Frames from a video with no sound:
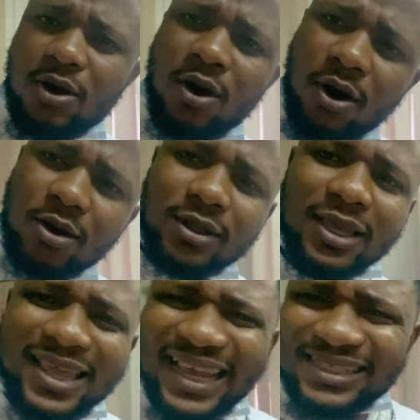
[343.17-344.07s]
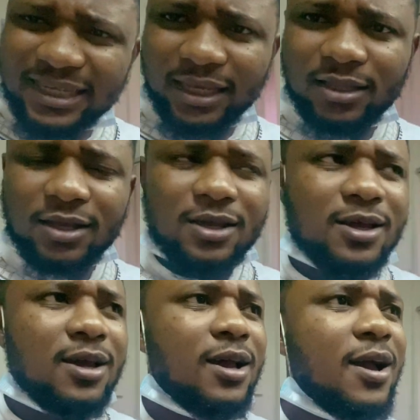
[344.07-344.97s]
on getting
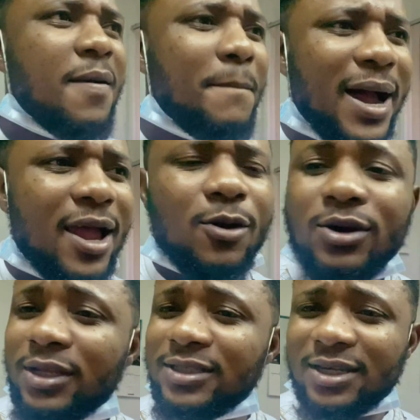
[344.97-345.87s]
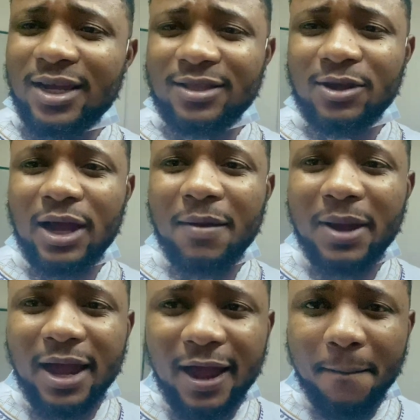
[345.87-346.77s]
my other channel, uh,
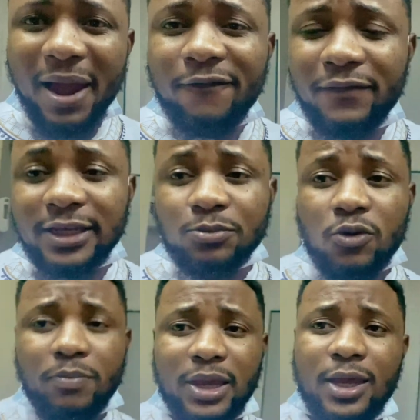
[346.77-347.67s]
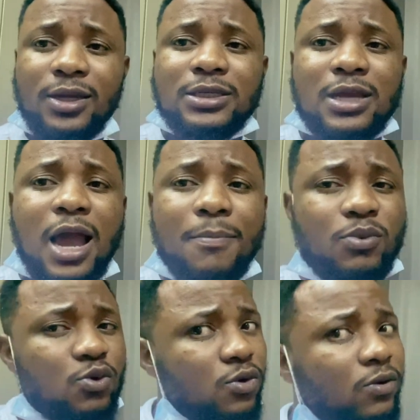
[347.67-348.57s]
my, my Facebook page
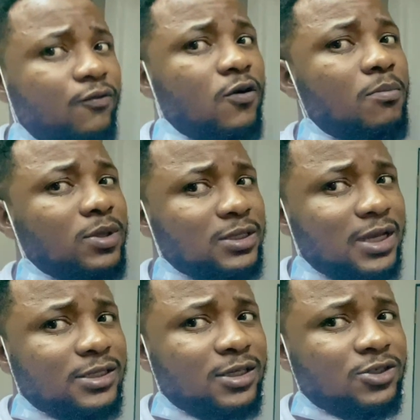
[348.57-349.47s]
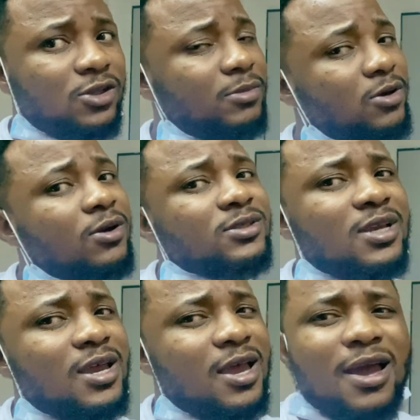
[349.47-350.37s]
approved for monetization because
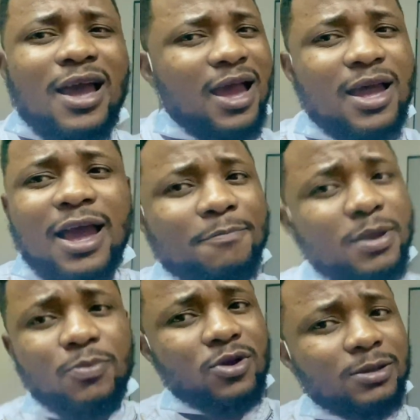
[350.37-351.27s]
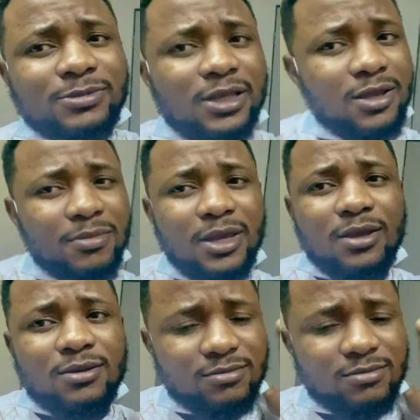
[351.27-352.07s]
people keep telling me